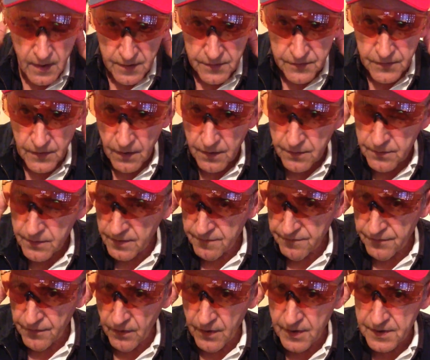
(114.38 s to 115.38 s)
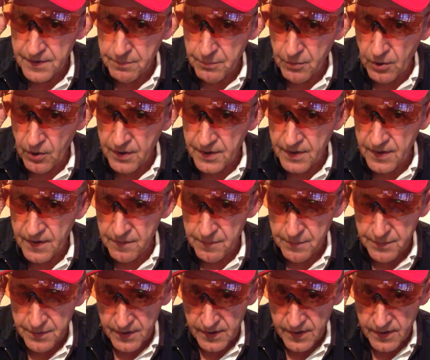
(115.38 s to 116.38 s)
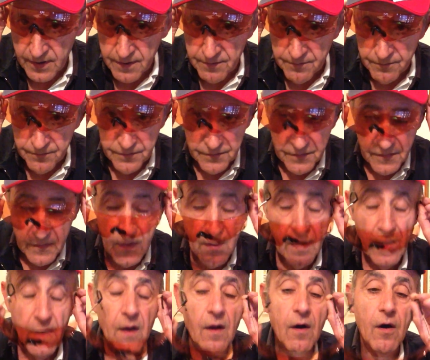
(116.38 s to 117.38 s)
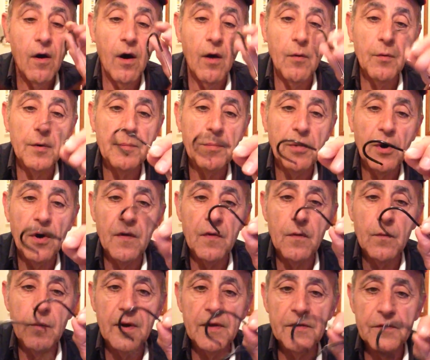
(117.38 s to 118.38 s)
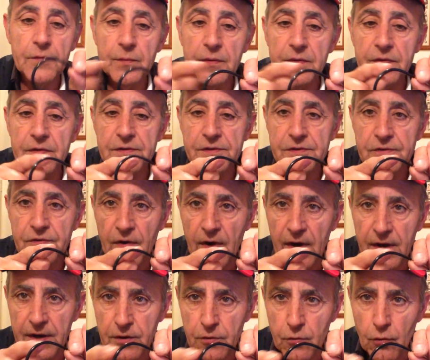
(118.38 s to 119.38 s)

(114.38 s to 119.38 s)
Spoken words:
So if I had to buy another pair, I would buy the ones with the straight,